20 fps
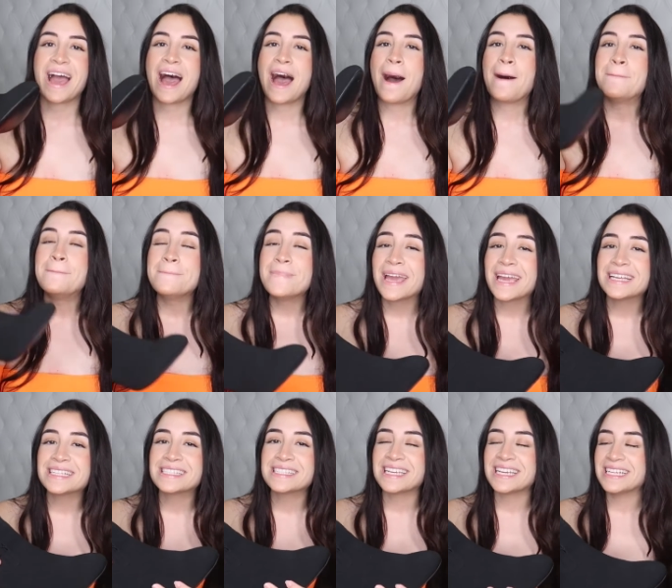yeah,
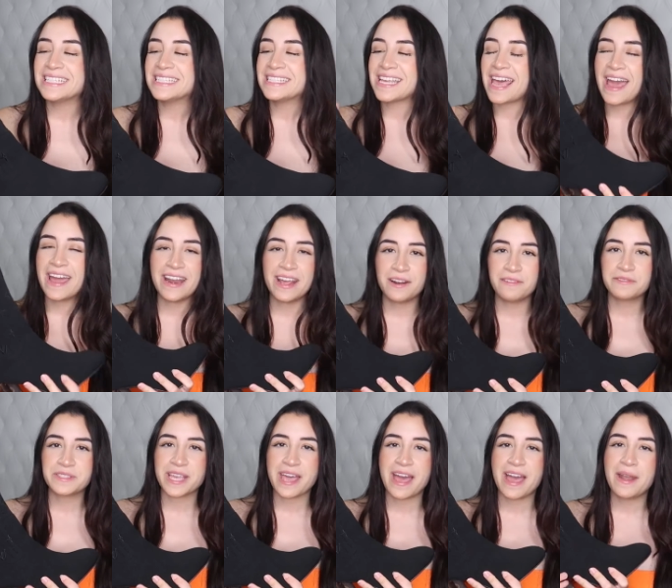amazing, 10 out
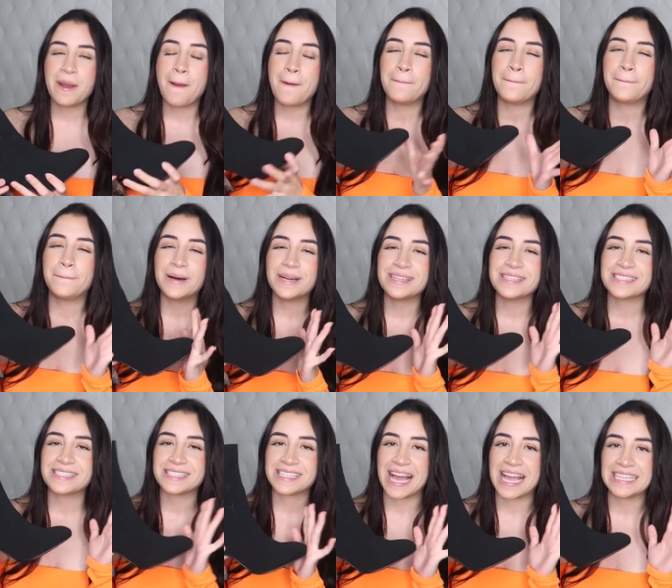of 10, but
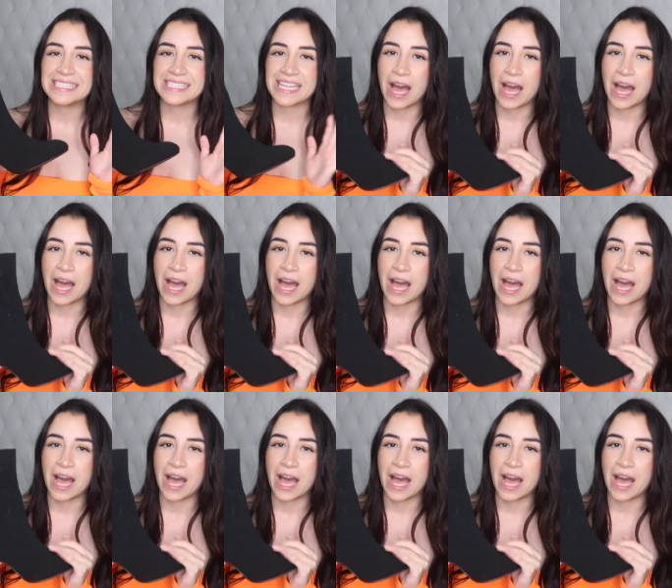size